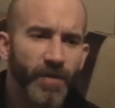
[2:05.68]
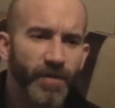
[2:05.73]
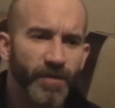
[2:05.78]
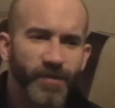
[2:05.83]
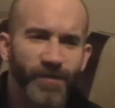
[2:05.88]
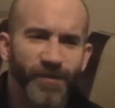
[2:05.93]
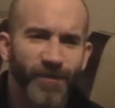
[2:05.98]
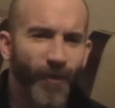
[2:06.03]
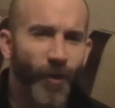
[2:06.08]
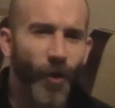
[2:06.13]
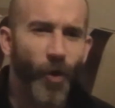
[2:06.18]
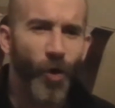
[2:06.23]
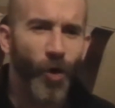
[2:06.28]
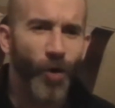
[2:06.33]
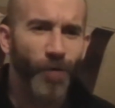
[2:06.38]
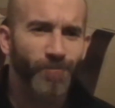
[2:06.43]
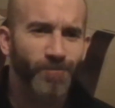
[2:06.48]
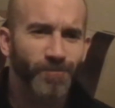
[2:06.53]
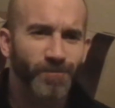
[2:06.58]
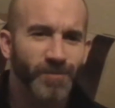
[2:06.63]

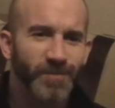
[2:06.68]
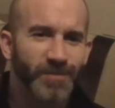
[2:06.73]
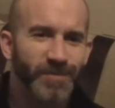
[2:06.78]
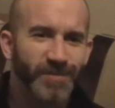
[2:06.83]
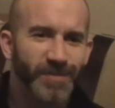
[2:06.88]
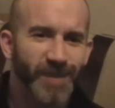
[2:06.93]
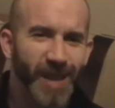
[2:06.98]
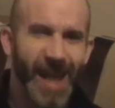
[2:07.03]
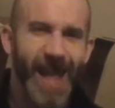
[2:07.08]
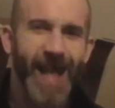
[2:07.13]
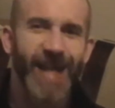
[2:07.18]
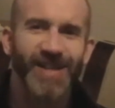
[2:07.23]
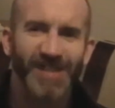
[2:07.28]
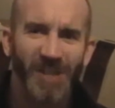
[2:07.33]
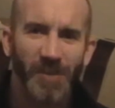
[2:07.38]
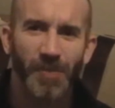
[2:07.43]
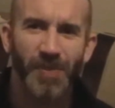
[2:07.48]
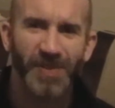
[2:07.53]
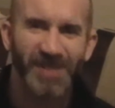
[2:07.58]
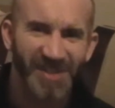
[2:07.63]
For
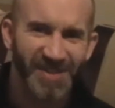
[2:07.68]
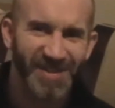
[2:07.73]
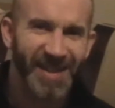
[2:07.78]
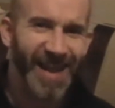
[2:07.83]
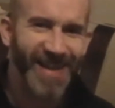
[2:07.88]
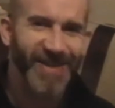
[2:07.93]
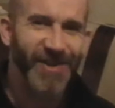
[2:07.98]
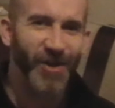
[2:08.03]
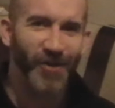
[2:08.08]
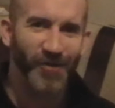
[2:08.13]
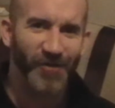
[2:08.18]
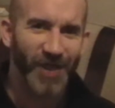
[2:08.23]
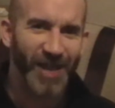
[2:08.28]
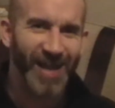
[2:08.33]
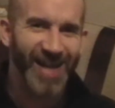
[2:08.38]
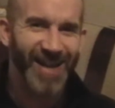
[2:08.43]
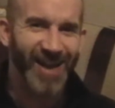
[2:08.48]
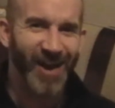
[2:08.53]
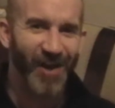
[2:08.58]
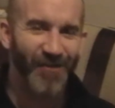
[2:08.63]
80%
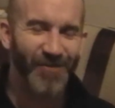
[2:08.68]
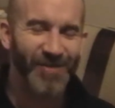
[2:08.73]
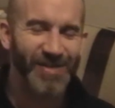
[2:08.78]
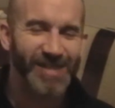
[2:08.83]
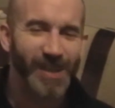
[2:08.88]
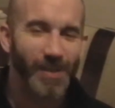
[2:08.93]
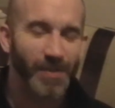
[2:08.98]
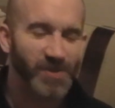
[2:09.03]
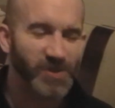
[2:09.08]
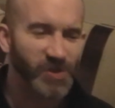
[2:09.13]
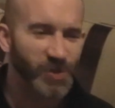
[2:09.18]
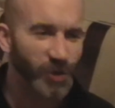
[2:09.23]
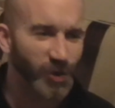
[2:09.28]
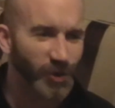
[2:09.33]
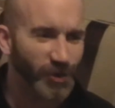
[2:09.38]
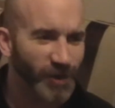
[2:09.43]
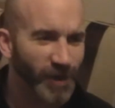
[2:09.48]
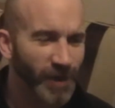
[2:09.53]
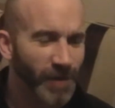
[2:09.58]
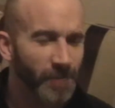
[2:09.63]
of this
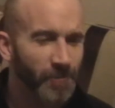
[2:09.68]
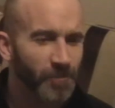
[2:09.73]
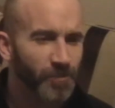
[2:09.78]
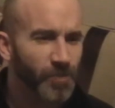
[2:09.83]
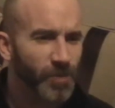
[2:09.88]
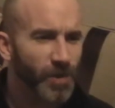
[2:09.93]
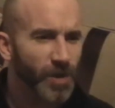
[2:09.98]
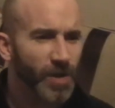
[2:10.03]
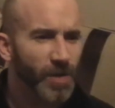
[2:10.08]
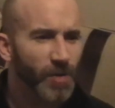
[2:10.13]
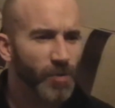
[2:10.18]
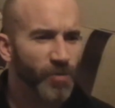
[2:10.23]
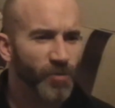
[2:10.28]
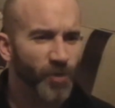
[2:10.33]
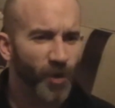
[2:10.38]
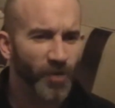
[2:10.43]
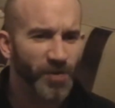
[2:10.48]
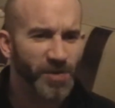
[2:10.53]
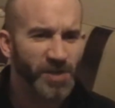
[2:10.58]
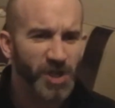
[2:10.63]
episode, we've
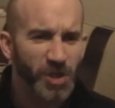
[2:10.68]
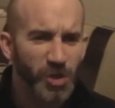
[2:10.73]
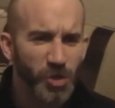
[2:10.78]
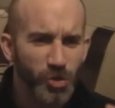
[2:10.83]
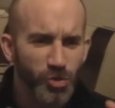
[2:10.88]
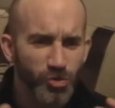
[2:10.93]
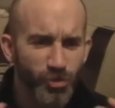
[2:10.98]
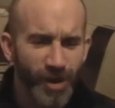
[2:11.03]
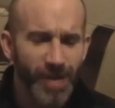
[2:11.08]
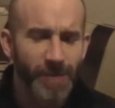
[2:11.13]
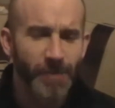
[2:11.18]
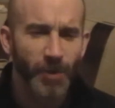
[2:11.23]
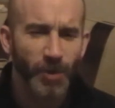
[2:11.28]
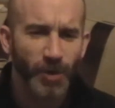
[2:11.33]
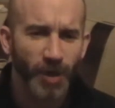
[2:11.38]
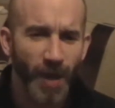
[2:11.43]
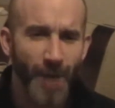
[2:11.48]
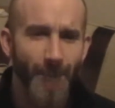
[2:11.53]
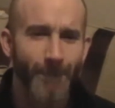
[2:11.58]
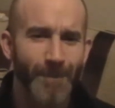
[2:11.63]
got this incredible
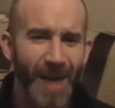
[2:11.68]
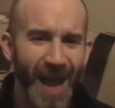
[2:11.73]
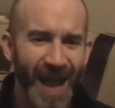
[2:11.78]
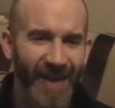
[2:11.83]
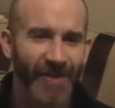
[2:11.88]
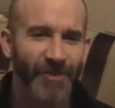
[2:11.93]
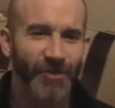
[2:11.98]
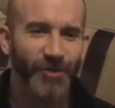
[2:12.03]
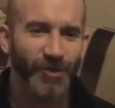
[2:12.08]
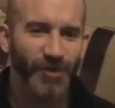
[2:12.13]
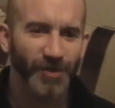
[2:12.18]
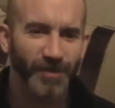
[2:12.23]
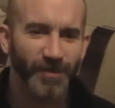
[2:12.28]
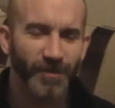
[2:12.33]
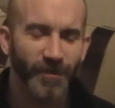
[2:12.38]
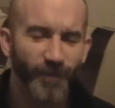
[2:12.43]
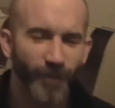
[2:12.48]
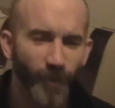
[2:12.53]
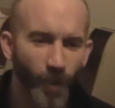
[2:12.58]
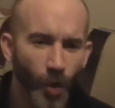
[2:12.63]
combatant
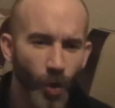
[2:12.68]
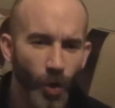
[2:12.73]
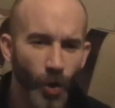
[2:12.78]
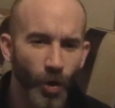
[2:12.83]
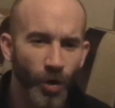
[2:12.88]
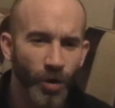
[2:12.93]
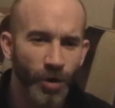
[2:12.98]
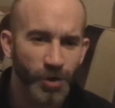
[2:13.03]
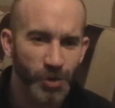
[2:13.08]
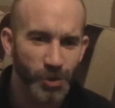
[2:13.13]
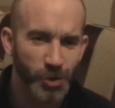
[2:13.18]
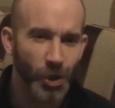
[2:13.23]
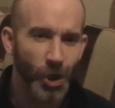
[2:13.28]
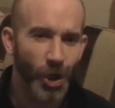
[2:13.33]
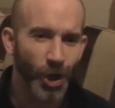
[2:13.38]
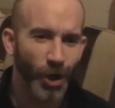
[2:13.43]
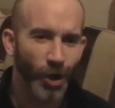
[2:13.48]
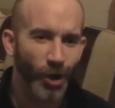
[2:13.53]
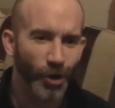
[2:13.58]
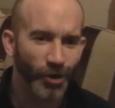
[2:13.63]
for
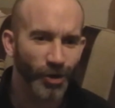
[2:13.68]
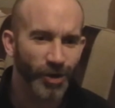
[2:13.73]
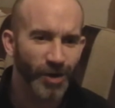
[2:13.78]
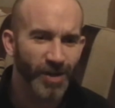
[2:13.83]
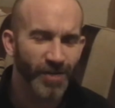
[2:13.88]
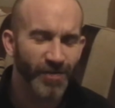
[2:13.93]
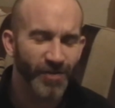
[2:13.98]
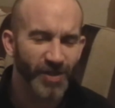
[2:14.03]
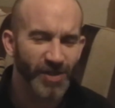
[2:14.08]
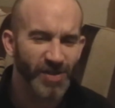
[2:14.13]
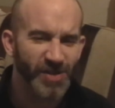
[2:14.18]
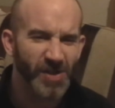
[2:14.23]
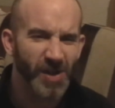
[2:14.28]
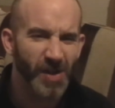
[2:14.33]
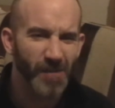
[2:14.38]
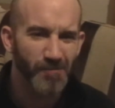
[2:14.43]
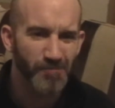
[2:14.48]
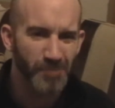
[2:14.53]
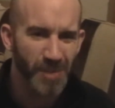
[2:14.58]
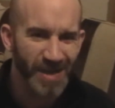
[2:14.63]
Sherlock, this
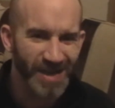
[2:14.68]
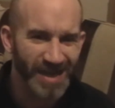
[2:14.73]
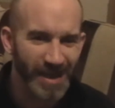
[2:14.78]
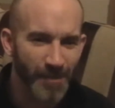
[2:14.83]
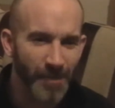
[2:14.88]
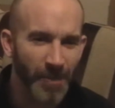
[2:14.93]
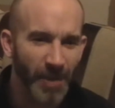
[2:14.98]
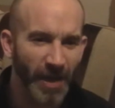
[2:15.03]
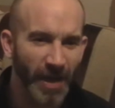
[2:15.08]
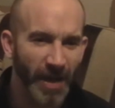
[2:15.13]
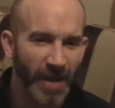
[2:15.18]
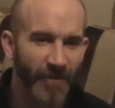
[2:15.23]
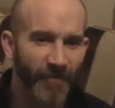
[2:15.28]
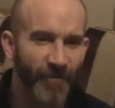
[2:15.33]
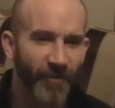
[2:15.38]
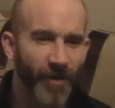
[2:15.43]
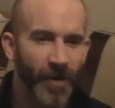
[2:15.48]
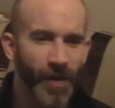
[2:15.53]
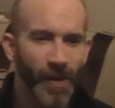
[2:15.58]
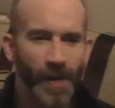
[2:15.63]

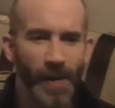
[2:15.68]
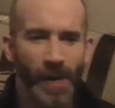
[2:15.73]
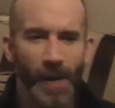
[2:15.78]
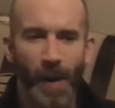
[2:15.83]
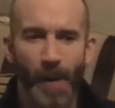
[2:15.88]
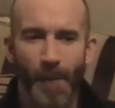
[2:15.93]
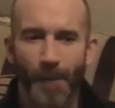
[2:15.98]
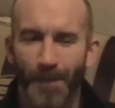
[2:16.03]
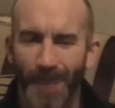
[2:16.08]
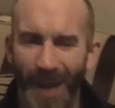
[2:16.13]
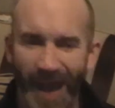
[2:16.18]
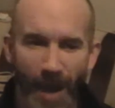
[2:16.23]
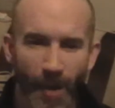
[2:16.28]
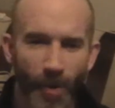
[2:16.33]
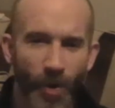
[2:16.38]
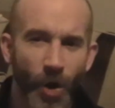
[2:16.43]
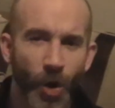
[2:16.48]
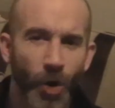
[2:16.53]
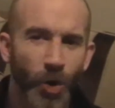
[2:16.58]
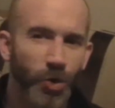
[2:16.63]
manipulative,
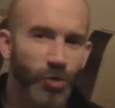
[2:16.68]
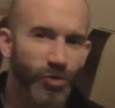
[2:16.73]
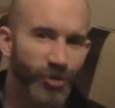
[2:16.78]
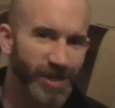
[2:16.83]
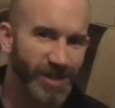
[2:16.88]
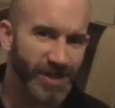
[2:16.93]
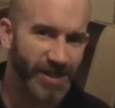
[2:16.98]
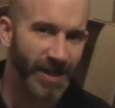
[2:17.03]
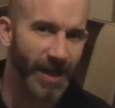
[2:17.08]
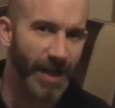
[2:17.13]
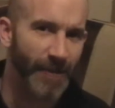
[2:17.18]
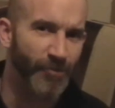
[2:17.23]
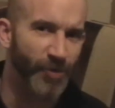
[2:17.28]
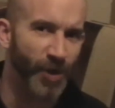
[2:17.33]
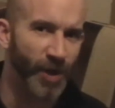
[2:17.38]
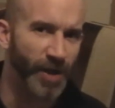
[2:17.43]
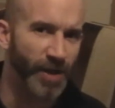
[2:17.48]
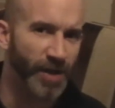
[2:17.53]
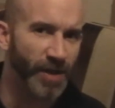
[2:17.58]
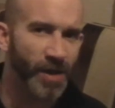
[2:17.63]
power-hungry
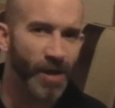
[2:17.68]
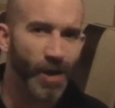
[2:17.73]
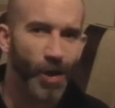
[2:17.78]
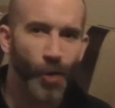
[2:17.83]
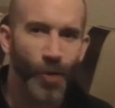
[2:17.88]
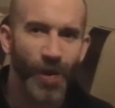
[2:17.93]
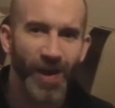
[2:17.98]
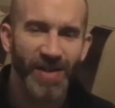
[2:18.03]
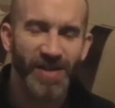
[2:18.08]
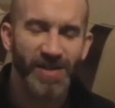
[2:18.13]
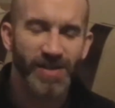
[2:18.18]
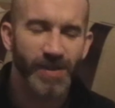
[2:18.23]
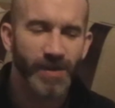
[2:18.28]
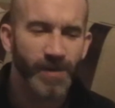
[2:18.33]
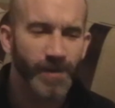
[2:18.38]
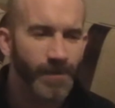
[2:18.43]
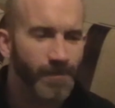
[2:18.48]
celebrity who has